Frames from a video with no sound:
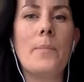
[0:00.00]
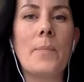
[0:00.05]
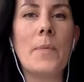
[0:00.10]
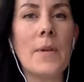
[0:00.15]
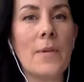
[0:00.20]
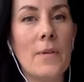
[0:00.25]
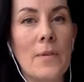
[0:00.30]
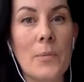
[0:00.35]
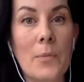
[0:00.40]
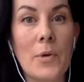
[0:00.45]

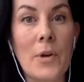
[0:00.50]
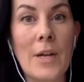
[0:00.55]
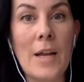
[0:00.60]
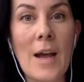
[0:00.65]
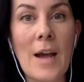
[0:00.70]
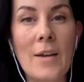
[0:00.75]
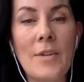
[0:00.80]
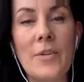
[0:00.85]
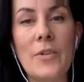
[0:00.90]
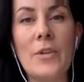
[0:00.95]
This is pretty
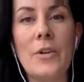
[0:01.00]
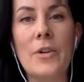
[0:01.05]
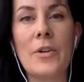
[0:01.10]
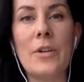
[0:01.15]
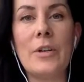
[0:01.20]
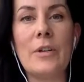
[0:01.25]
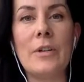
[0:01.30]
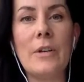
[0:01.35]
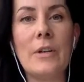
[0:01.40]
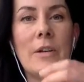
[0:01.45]
hard to
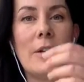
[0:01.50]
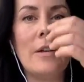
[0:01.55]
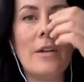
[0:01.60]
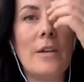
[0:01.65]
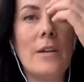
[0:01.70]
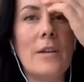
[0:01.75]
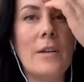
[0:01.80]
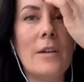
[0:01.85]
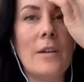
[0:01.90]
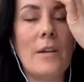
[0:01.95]
do,
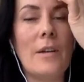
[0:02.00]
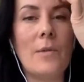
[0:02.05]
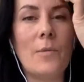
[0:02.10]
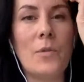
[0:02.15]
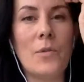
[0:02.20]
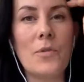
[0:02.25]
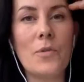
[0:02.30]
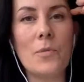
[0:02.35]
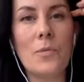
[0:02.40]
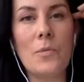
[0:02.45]

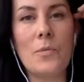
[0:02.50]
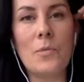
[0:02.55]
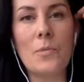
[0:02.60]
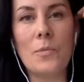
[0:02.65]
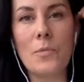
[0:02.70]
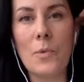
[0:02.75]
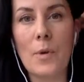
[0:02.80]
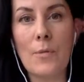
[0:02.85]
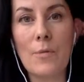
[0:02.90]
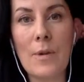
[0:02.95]
which
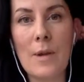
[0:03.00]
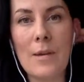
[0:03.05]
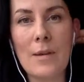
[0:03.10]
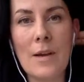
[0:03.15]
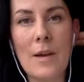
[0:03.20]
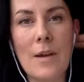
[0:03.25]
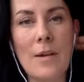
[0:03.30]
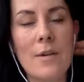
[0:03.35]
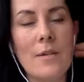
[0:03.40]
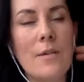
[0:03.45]
we found
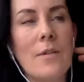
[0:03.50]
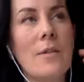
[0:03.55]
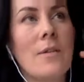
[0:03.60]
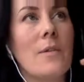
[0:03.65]
out